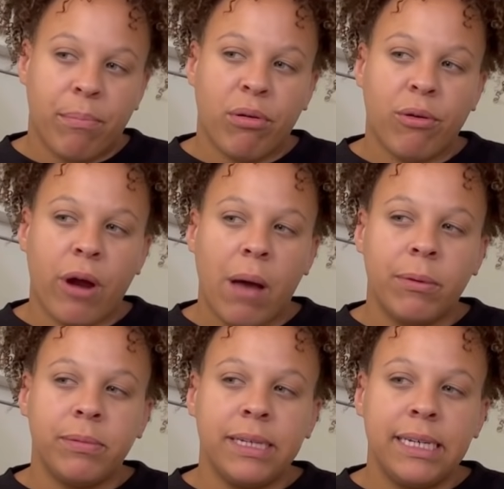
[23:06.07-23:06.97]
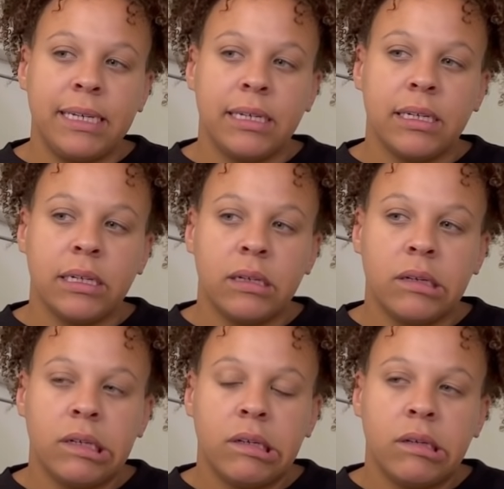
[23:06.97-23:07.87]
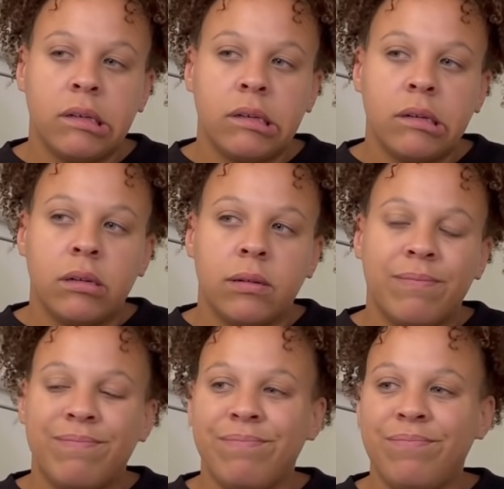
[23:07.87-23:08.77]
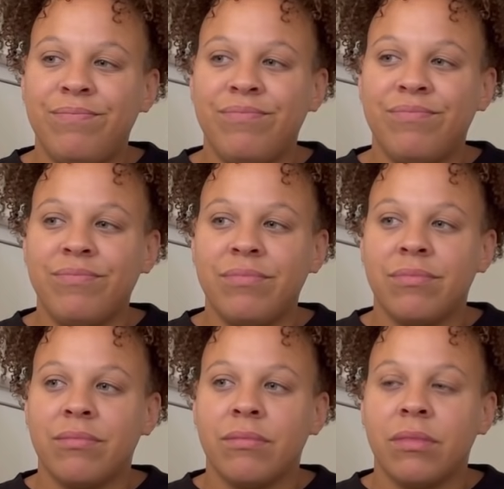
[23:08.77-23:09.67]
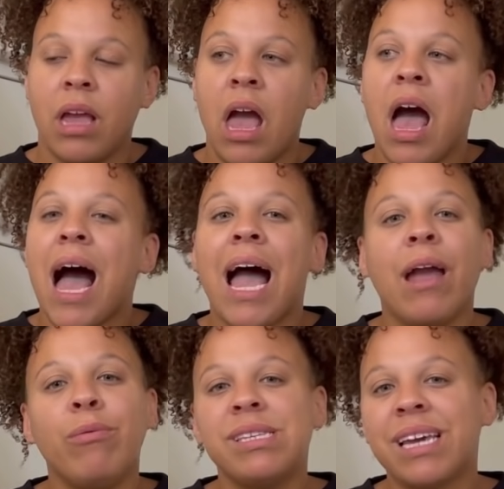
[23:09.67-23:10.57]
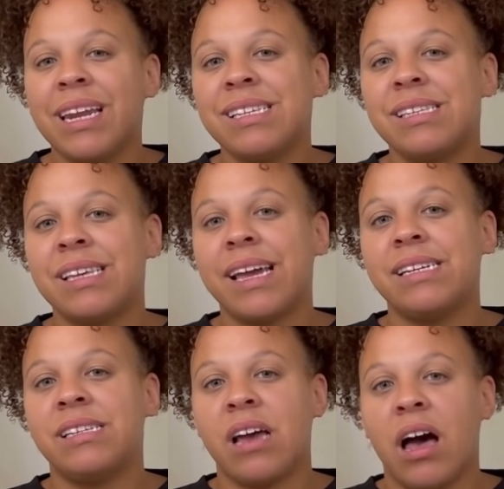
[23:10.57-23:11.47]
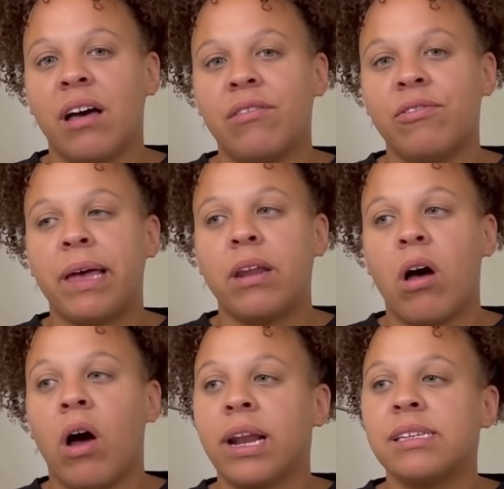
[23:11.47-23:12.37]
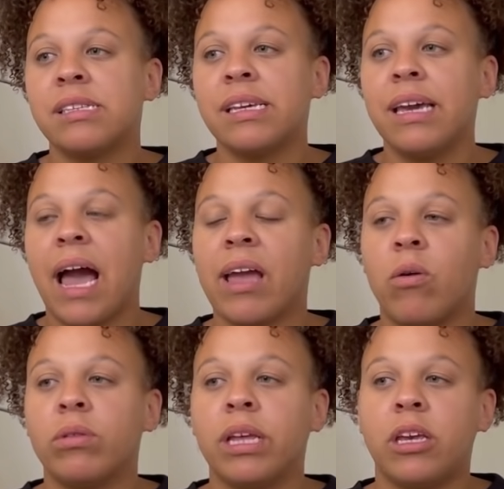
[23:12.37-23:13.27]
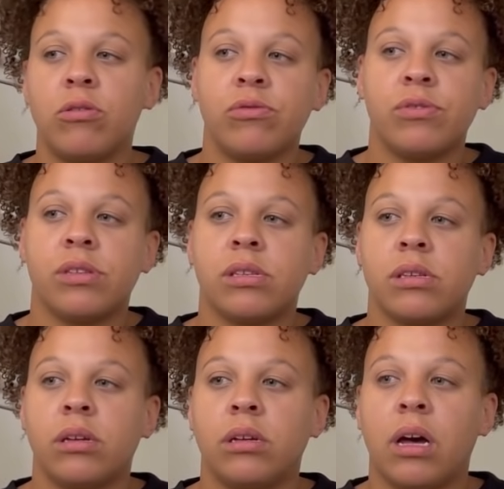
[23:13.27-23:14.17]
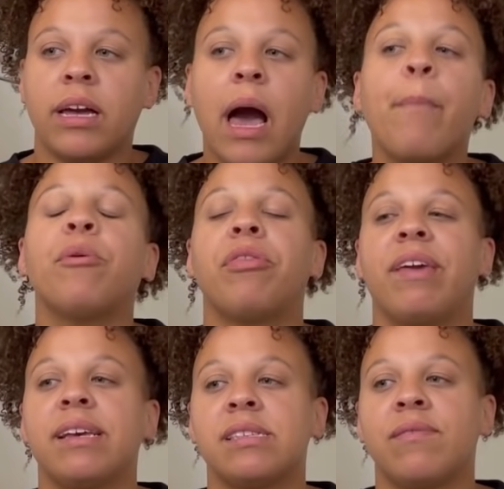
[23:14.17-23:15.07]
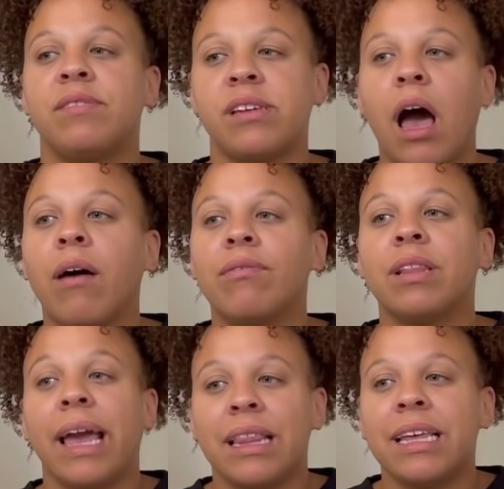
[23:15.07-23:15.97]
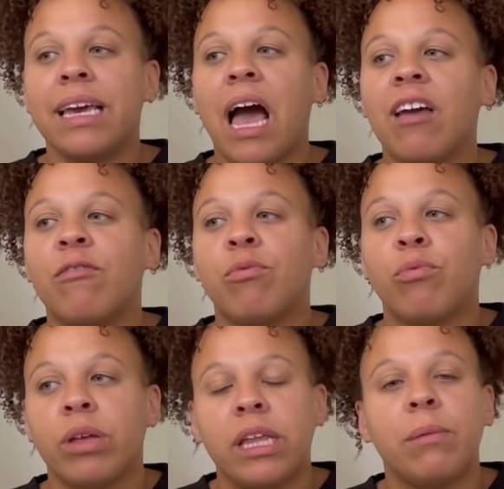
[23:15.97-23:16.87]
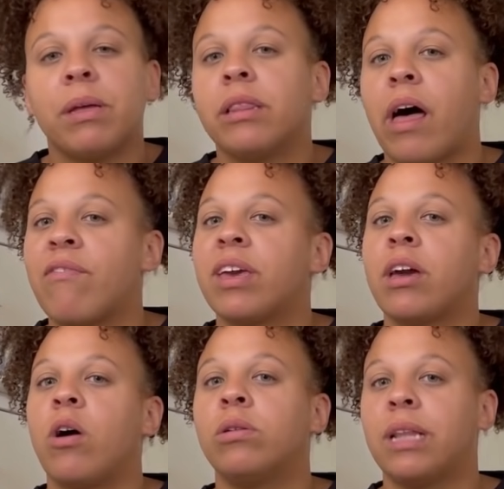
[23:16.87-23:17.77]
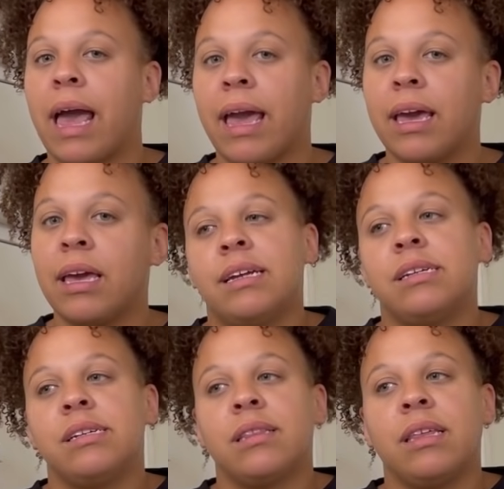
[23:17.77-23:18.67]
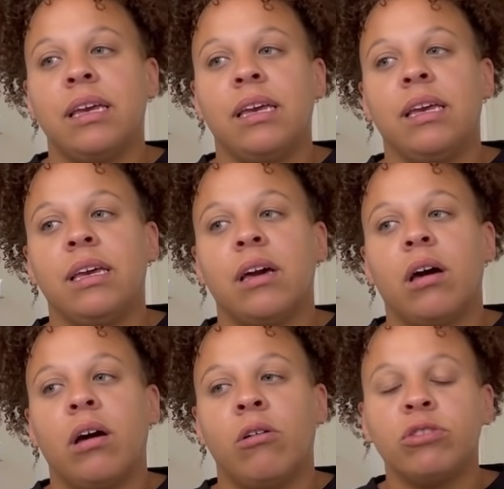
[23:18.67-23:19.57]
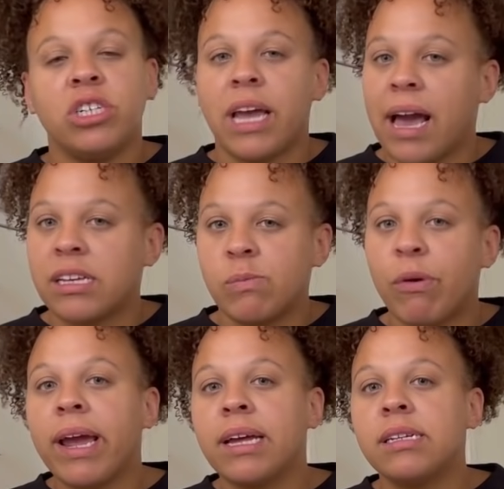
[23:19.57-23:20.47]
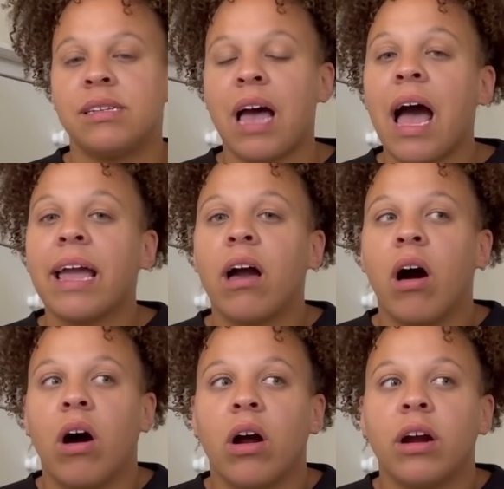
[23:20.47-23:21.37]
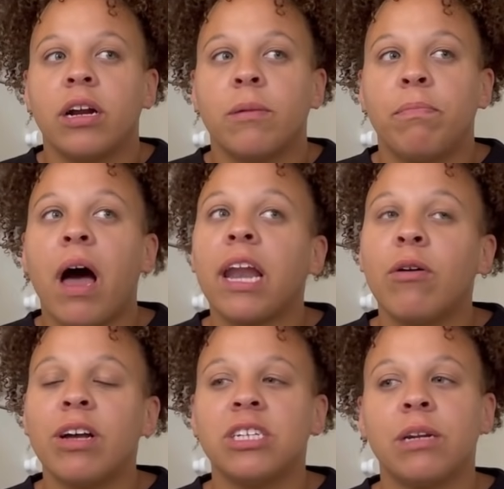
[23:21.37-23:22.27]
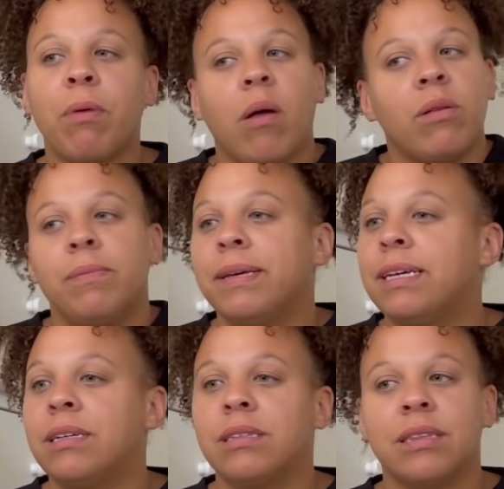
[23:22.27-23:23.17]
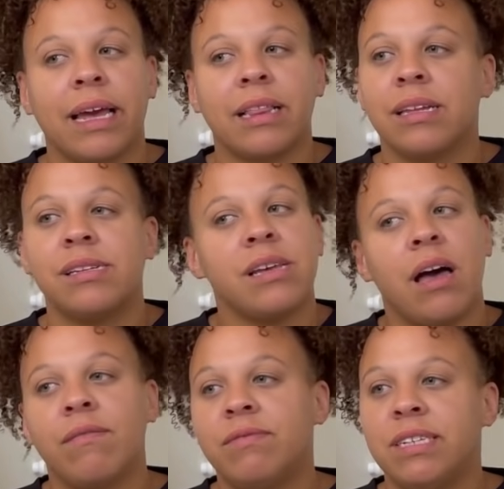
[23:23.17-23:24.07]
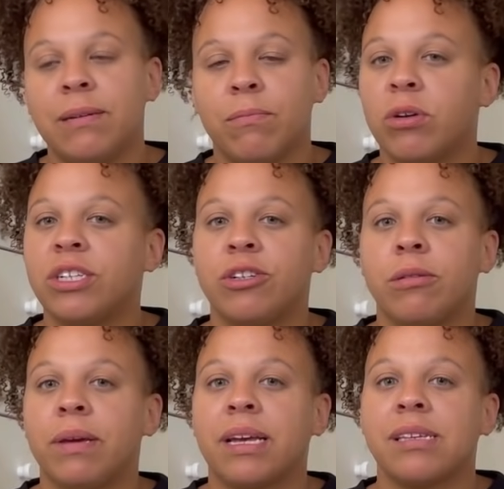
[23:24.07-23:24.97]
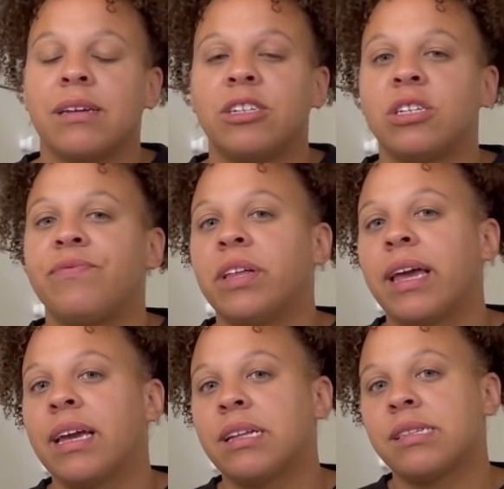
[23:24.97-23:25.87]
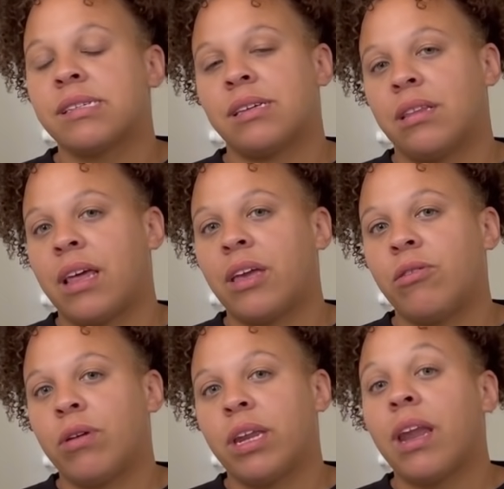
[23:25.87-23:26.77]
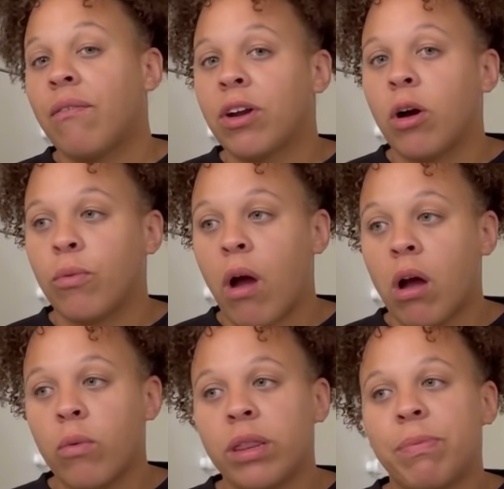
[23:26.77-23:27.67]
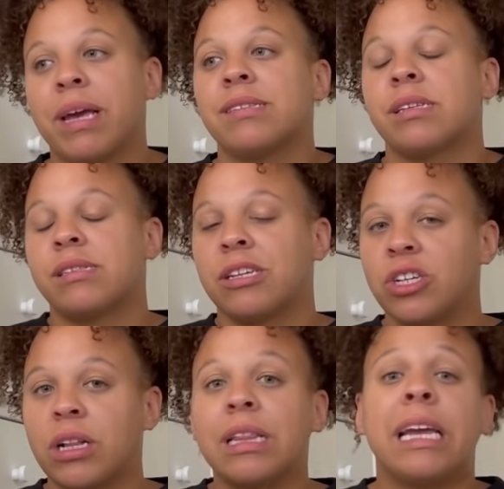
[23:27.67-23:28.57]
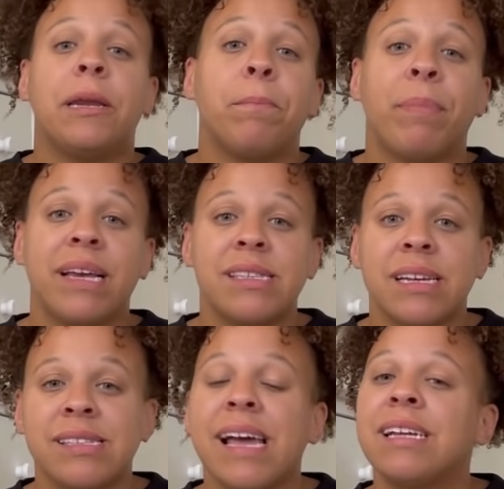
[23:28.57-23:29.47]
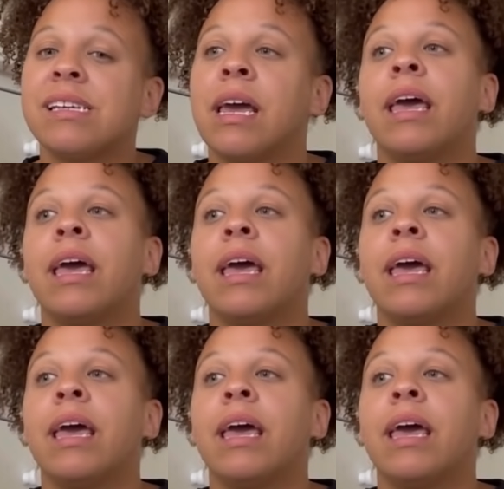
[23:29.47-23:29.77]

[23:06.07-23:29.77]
Probably, hmm, I was gonna say Dove, but honestly, I only use a couple things of Dove. Lately, I've really been loving Olay and the OGX brand. Die Hard body wash, it'd probably be like the Dove Deep Moisture because I just feel like it's a scent that you can never go wrong with because it's such a clean, basic scent.